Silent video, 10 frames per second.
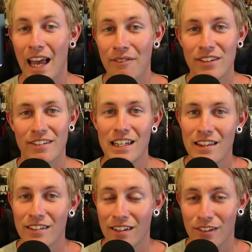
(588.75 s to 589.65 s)
haven't seen
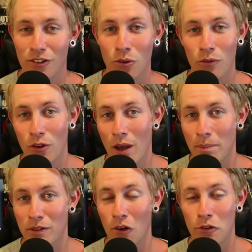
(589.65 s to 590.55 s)
this in Scoot Review
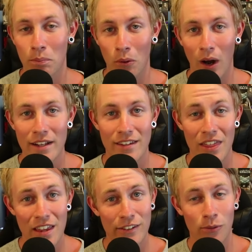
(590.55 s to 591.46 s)
episodes prior to
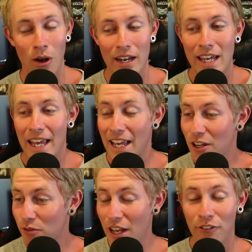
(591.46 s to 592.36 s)
this one,
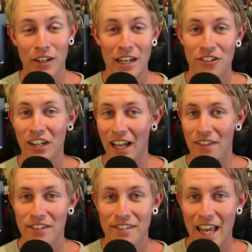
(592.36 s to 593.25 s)
you definitely need to check out
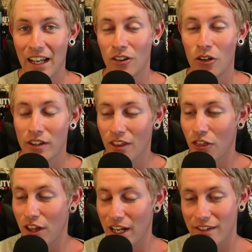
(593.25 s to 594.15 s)
this deck. Look at the
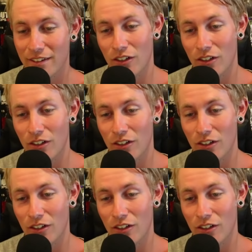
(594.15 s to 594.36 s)
thing. It's